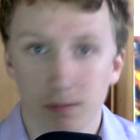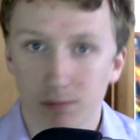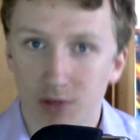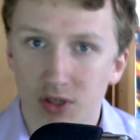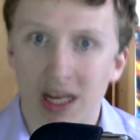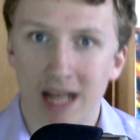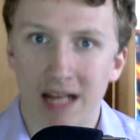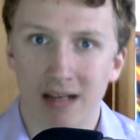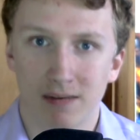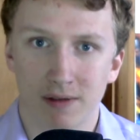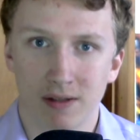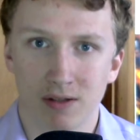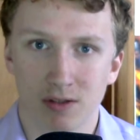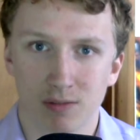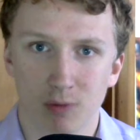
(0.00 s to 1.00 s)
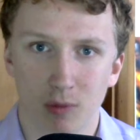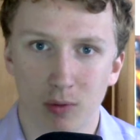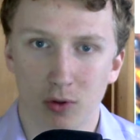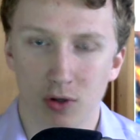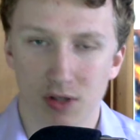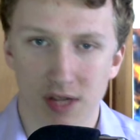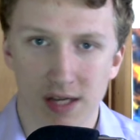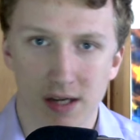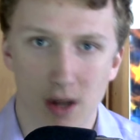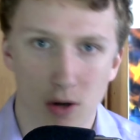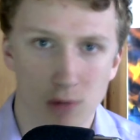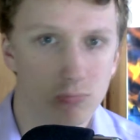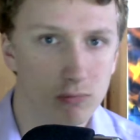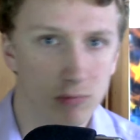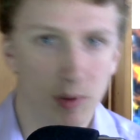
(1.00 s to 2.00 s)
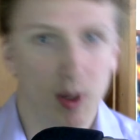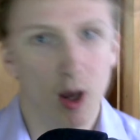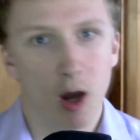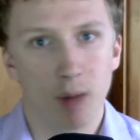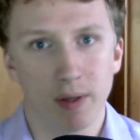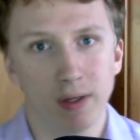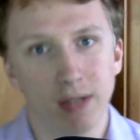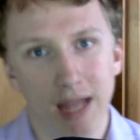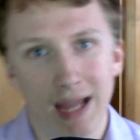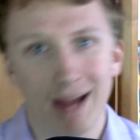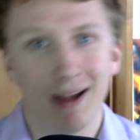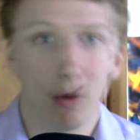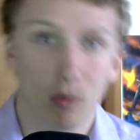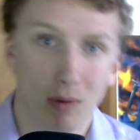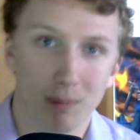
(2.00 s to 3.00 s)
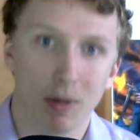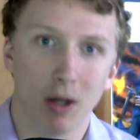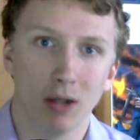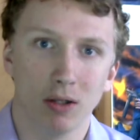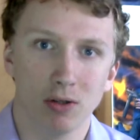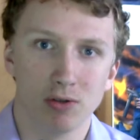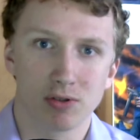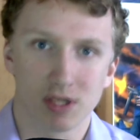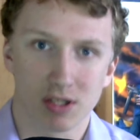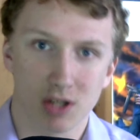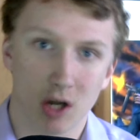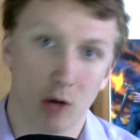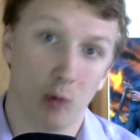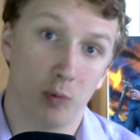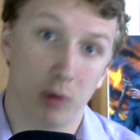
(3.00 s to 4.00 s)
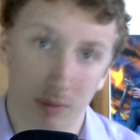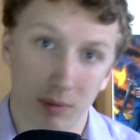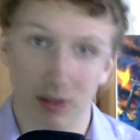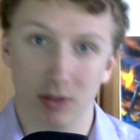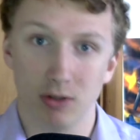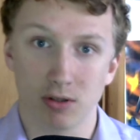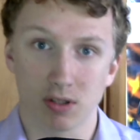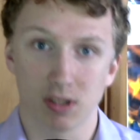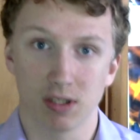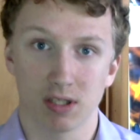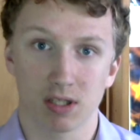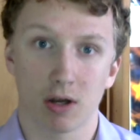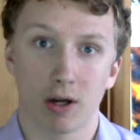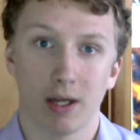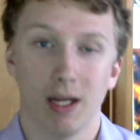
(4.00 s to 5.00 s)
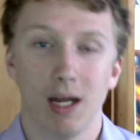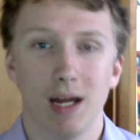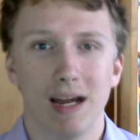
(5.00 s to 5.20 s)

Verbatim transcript: scare the defenders more because they know we go up in the air, we might lose this guy, we'll probably lose to this guy.